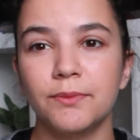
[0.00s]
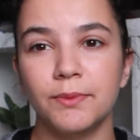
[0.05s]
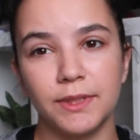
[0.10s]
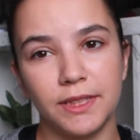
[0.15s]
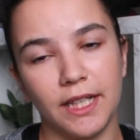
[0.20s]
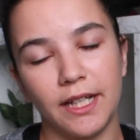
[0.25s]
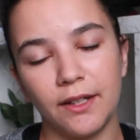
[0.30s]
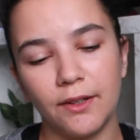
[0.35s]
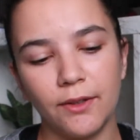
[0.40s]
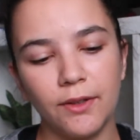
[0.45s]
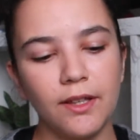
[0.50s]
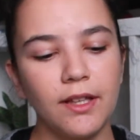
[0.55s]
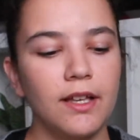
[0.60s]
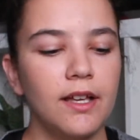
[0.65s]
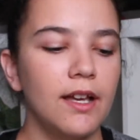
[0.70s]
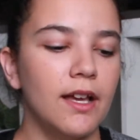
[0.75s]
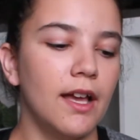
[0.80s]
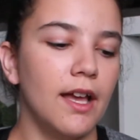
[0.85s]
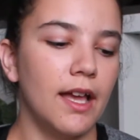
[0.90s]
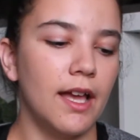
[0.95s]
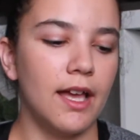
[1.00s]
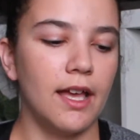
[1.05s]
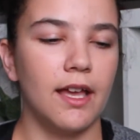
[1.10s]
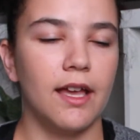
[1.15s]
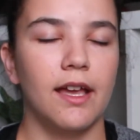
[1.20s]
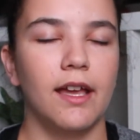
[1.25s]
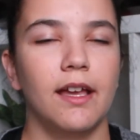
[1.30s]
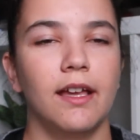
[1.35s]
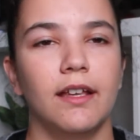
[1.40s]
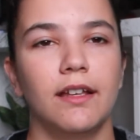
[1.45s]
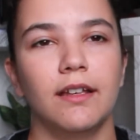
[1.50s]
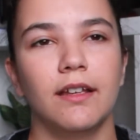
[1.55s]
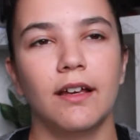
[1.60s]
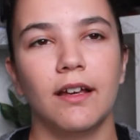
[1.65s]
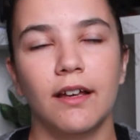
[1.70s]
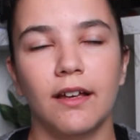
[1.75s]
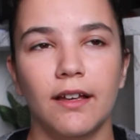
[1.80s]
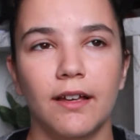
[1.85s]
recycle, and